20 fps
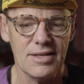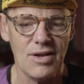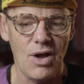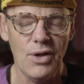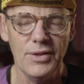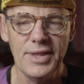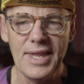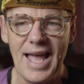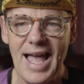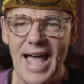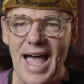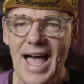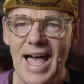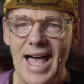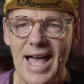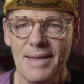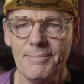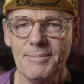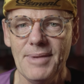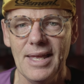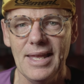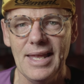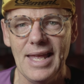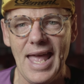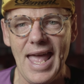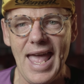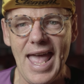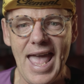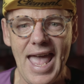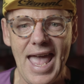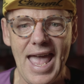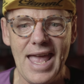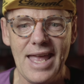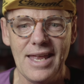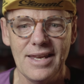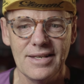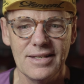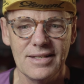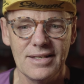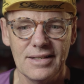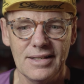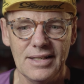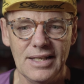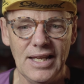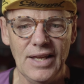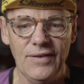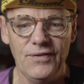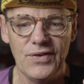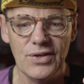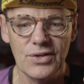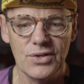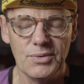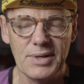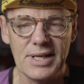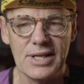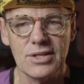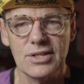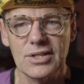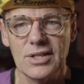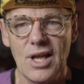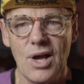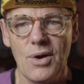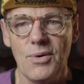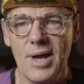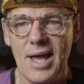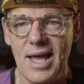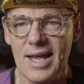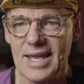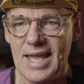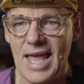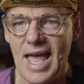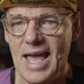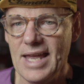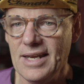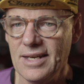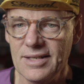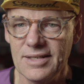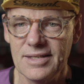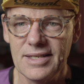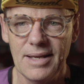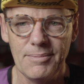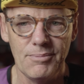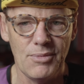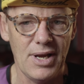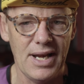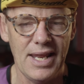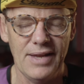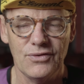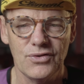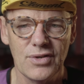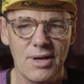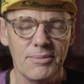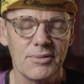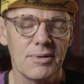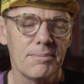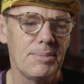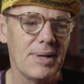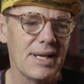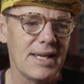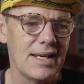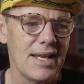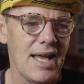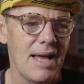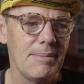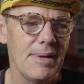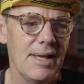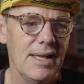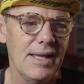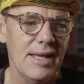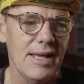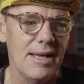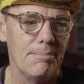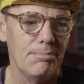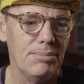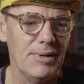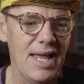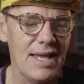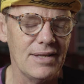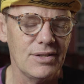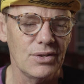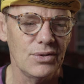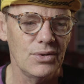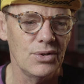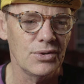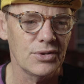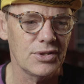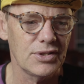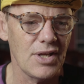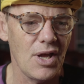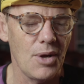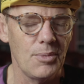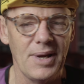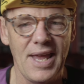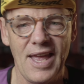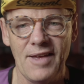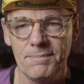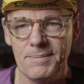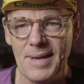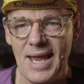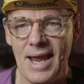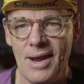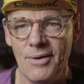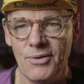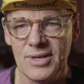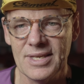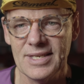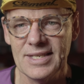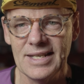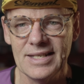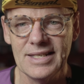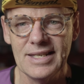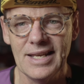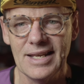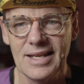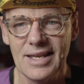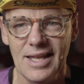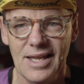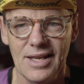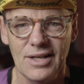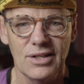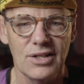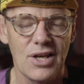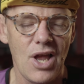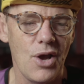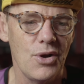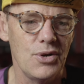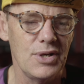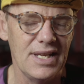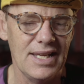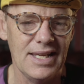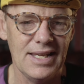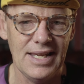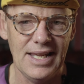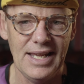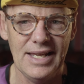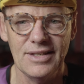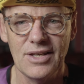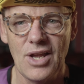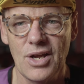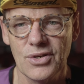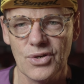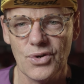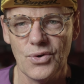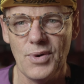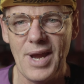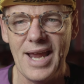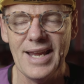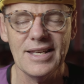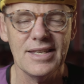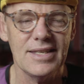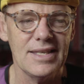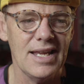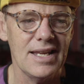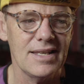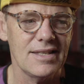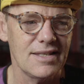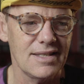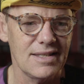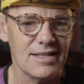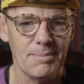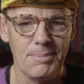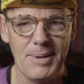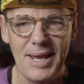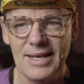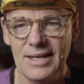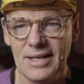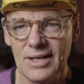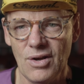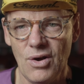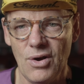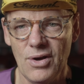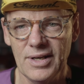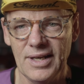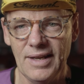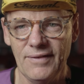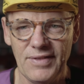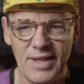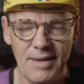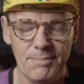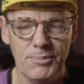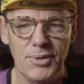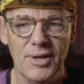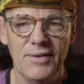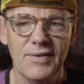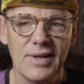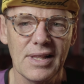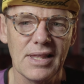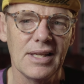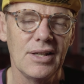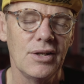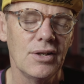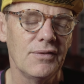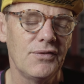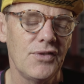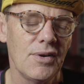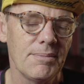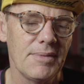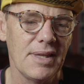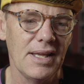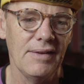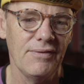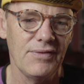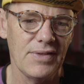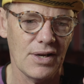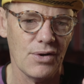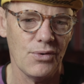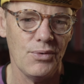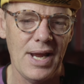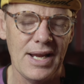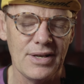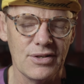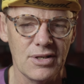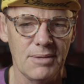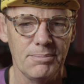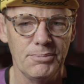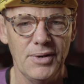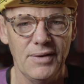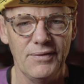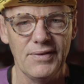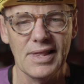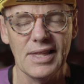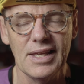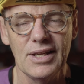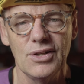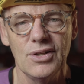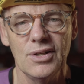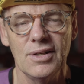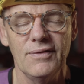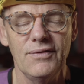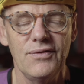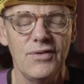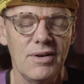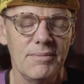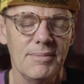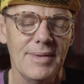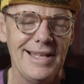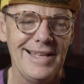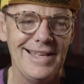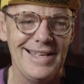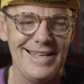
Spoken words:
on the arm, and if you're doing a slower cadence, it might have trouble to pick it up. Plus also we have parasitic loading in those cranksets, depending on if they're perfectly uniform. If the crank's not perfectly uniform,